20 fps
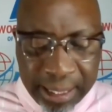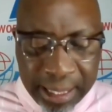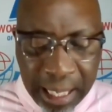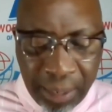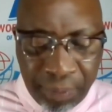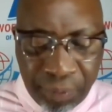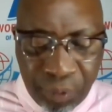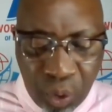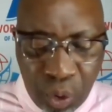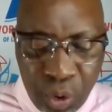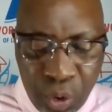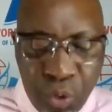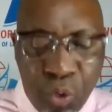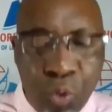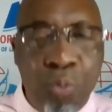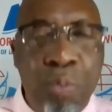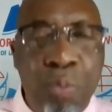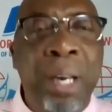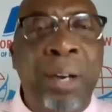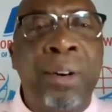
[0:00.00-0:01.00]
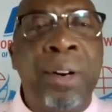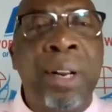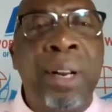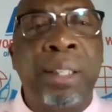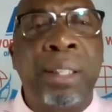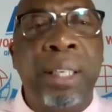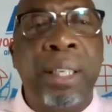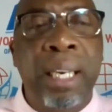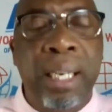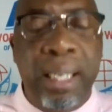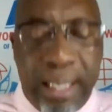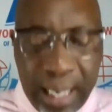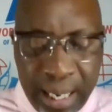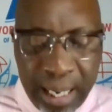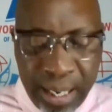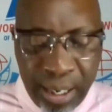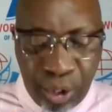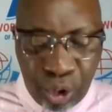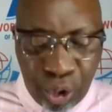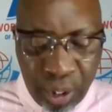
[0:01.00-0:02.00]
served on numerous
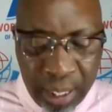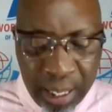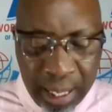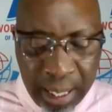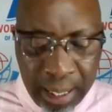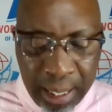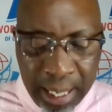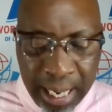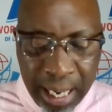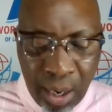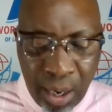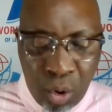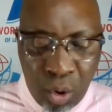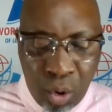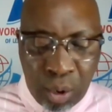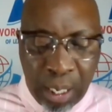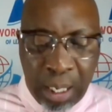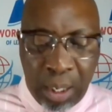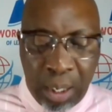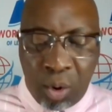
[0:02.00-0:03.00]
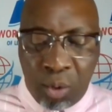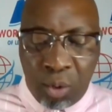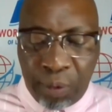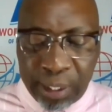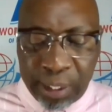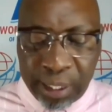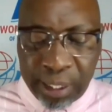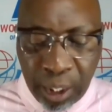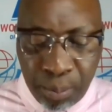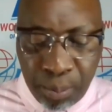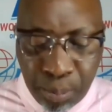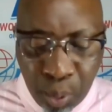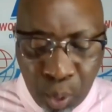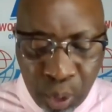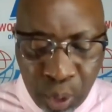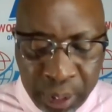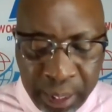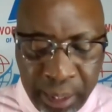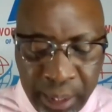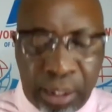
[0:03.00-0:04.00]
international and local oversight
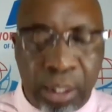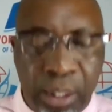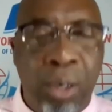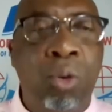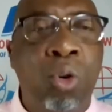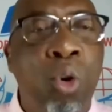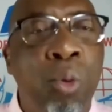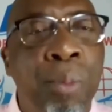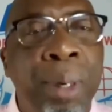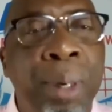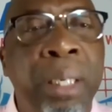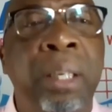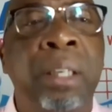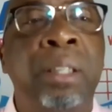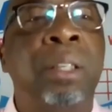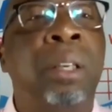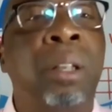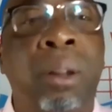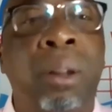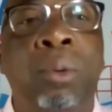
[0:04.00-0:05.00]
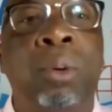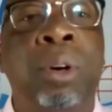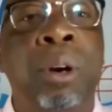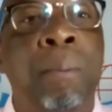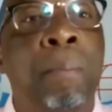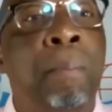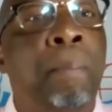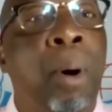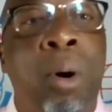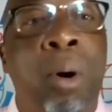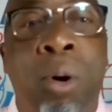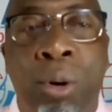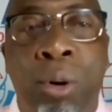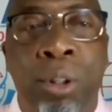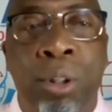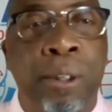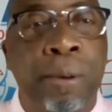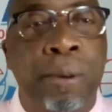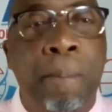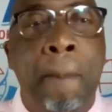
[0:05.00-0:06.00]
bodies and committees, including
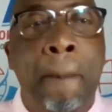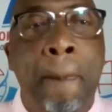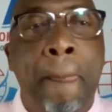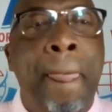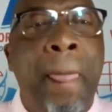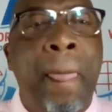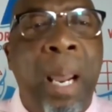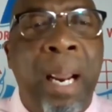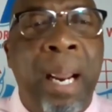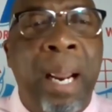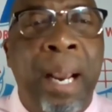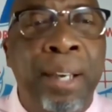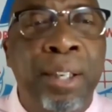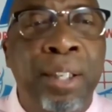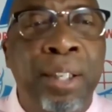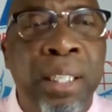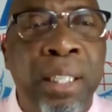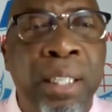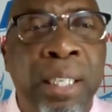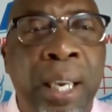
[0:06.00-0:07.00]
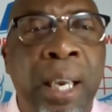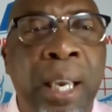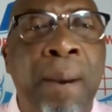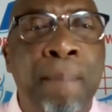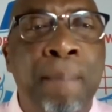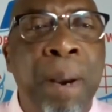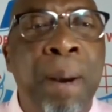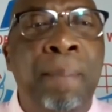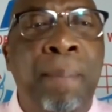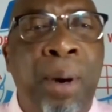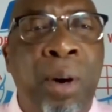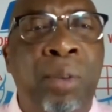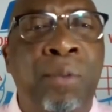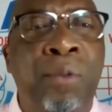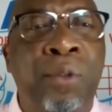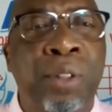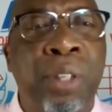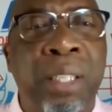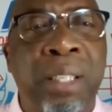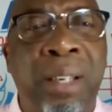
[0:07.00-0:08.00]
board. She's a member
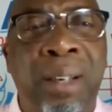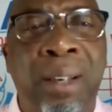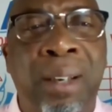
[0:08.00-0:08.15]
of